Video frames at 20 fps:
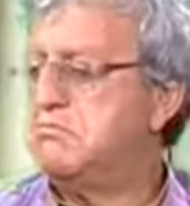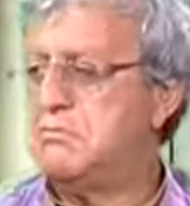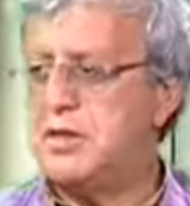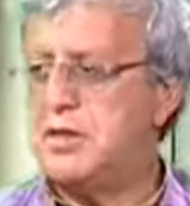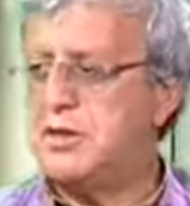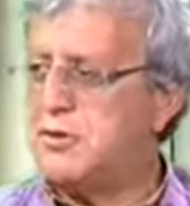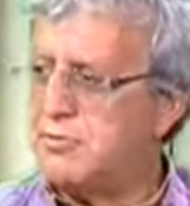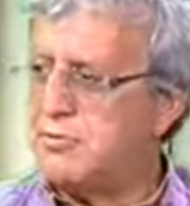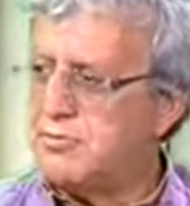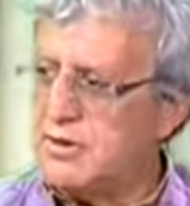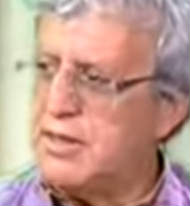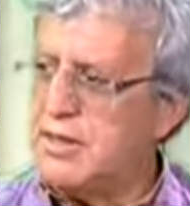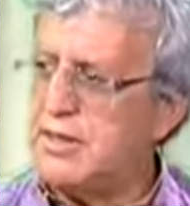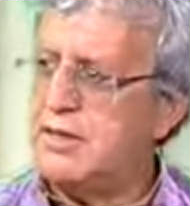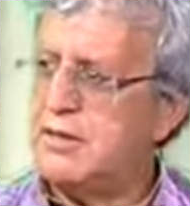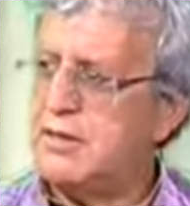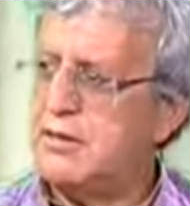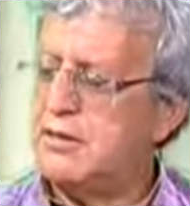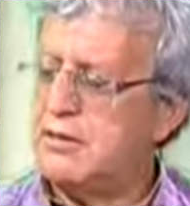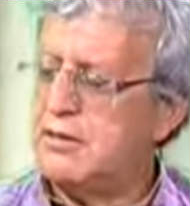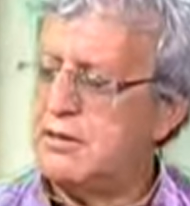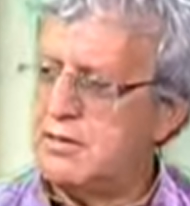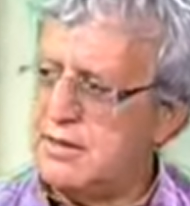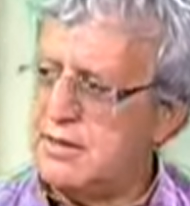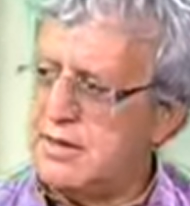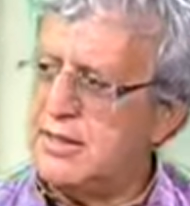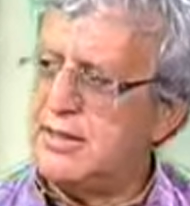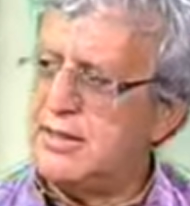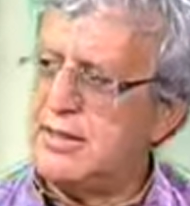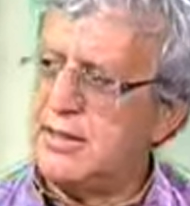They don't really
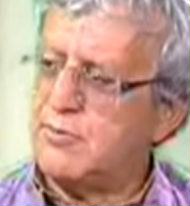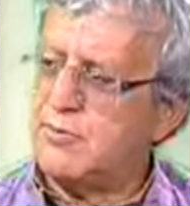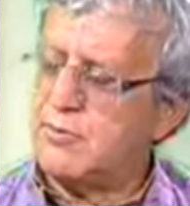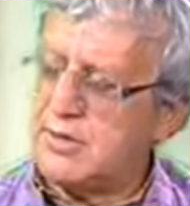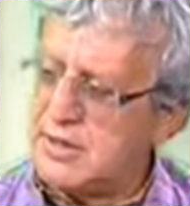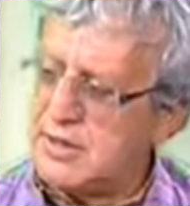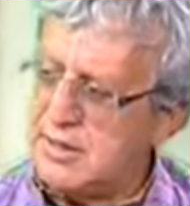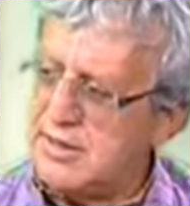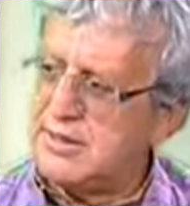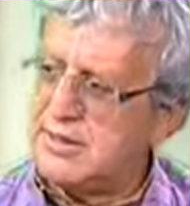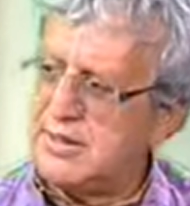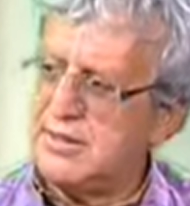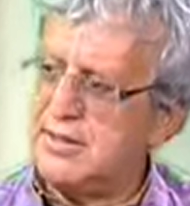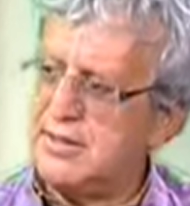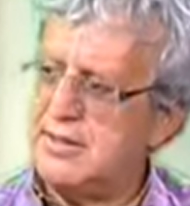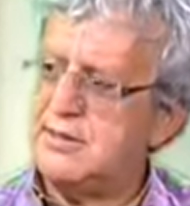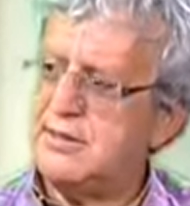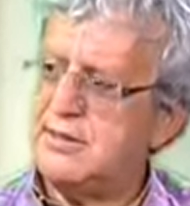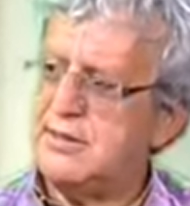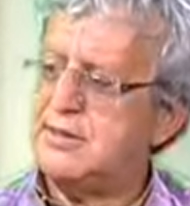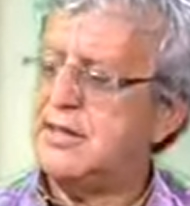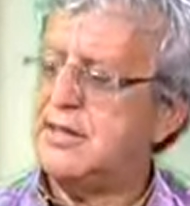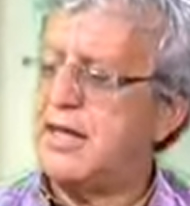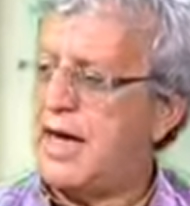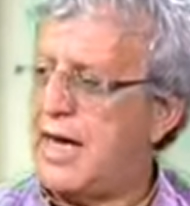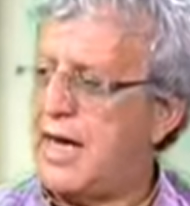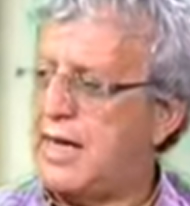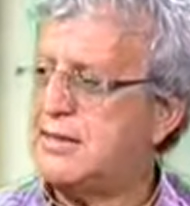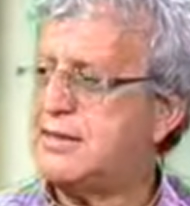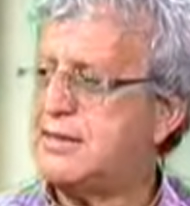need that. What India needs is
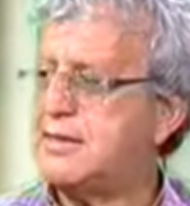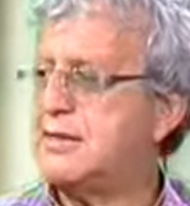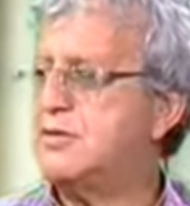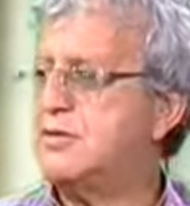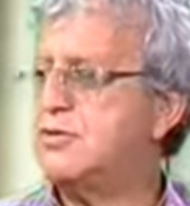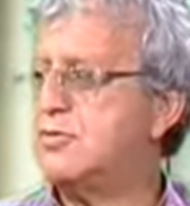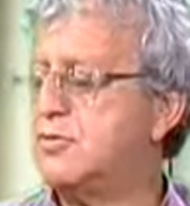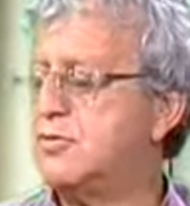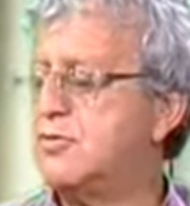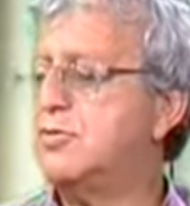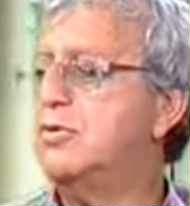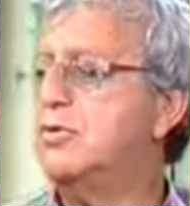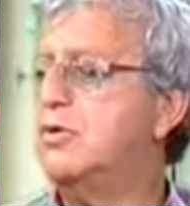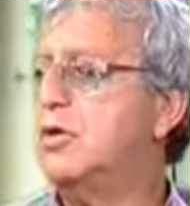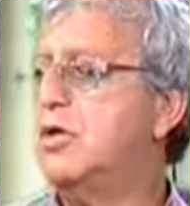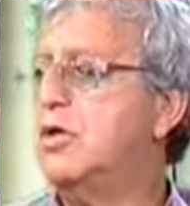access to